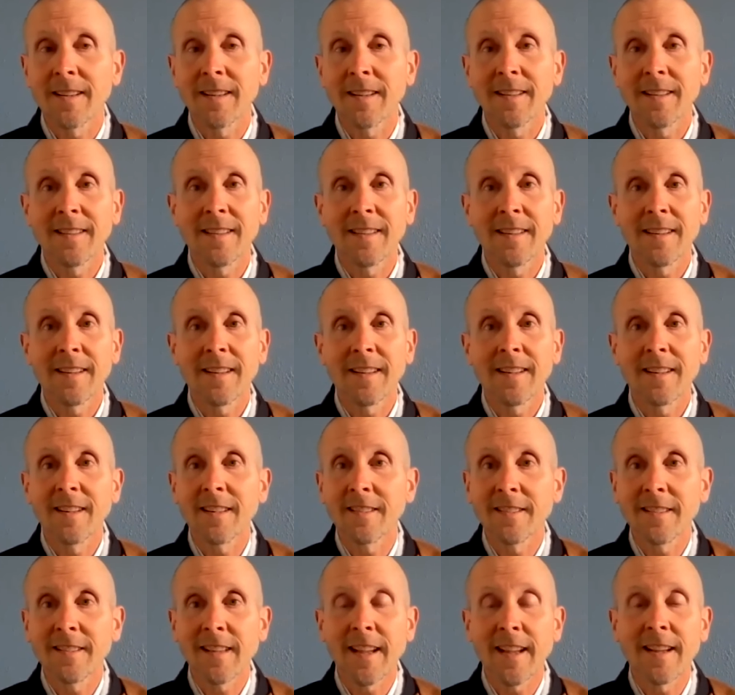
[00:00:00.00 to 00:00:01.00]
like anything. It
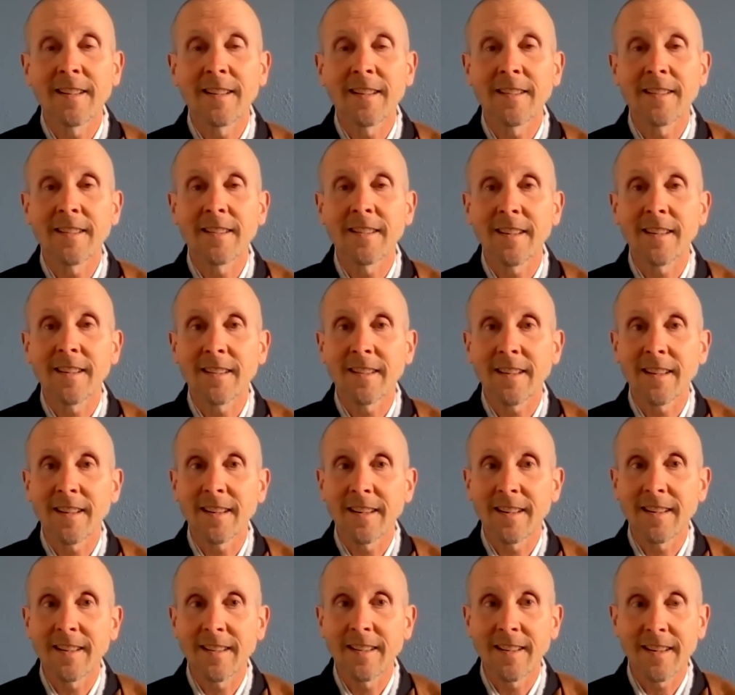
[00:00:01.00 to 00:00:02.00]
doesn't taste like
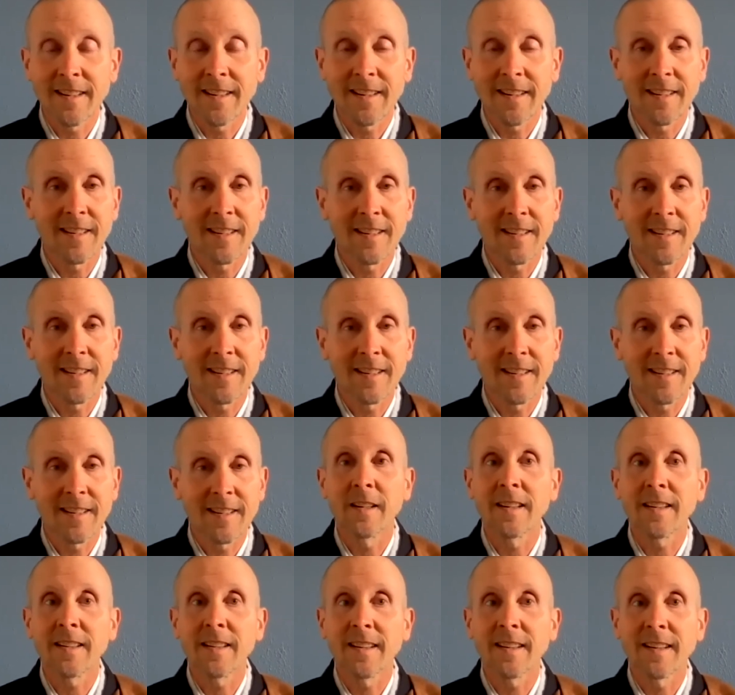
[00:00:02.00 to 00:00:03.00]
anything. It doesn't
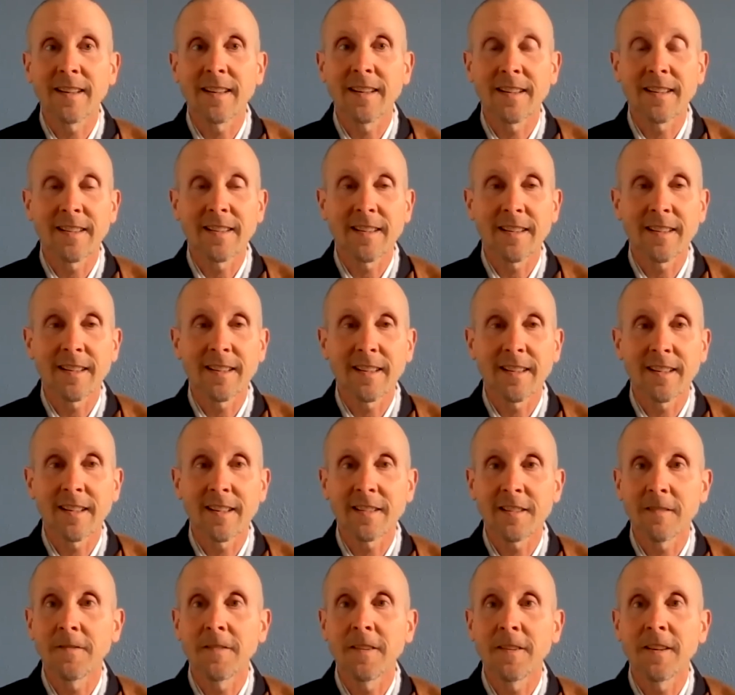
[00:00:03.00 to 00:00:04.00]
smell like anything.
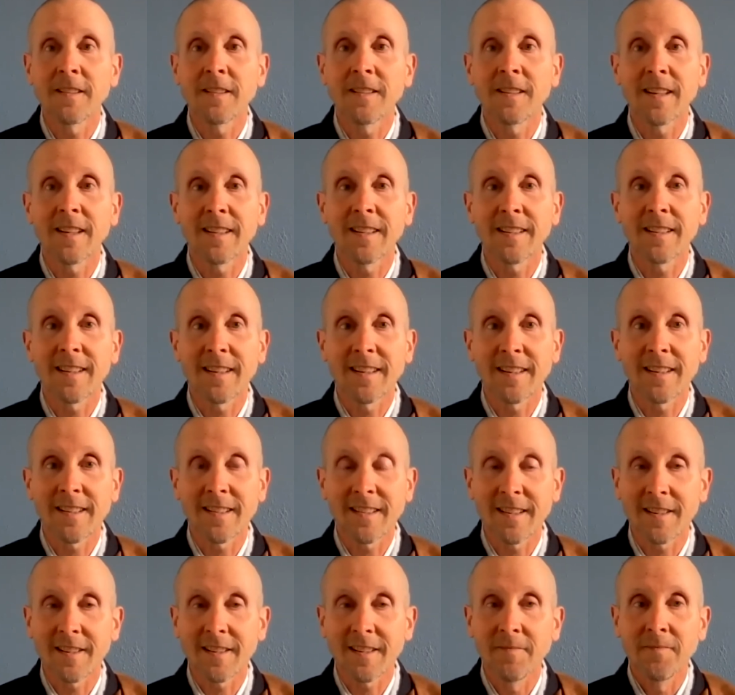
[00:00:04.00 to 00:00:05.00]
It doesn't feel like
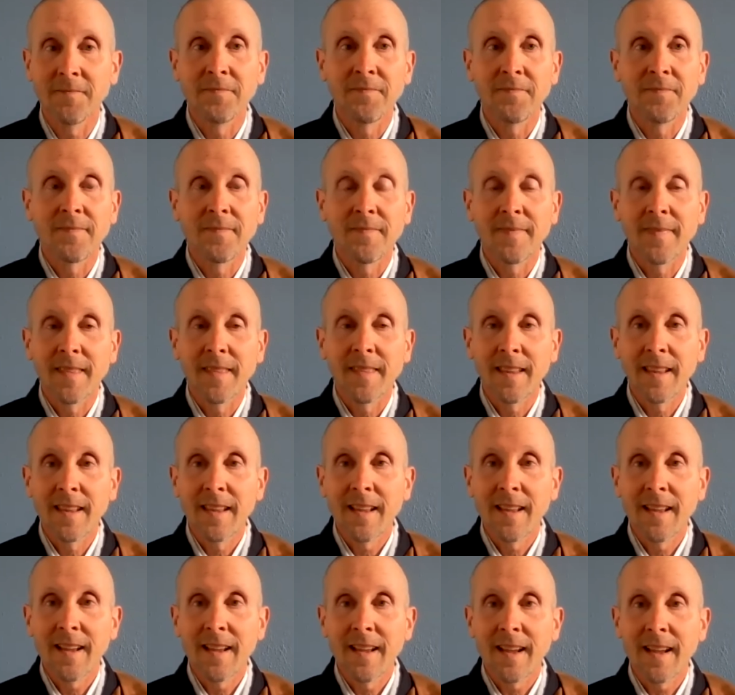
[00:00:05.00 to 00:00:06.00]
anything.
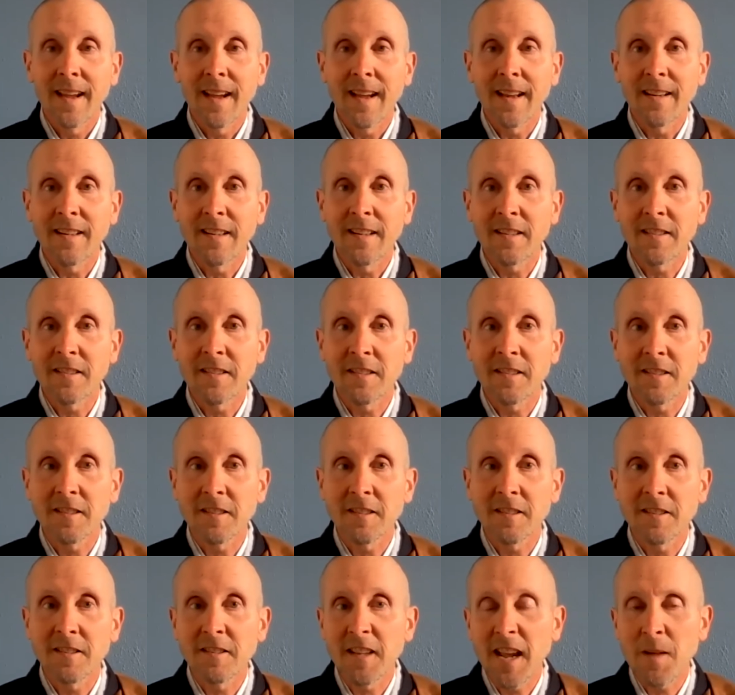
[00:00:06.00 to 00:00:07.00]

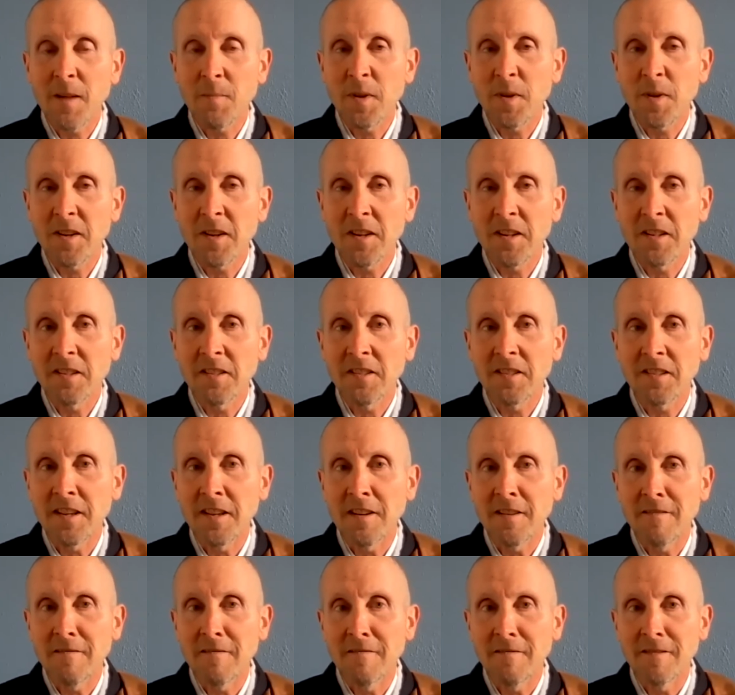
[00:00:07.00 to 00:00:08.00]
And can't be
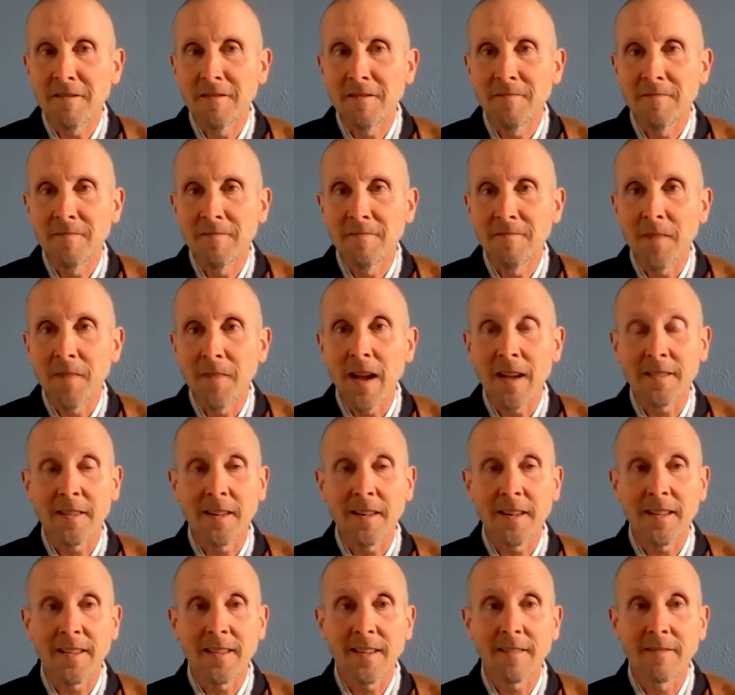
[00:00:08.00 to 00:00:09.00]
conceived as
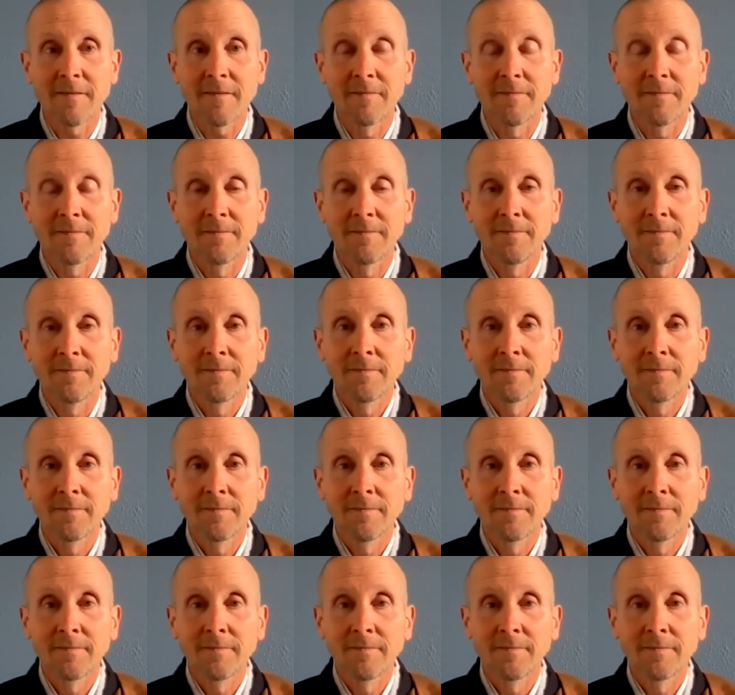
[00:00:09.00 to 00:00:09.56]
anything.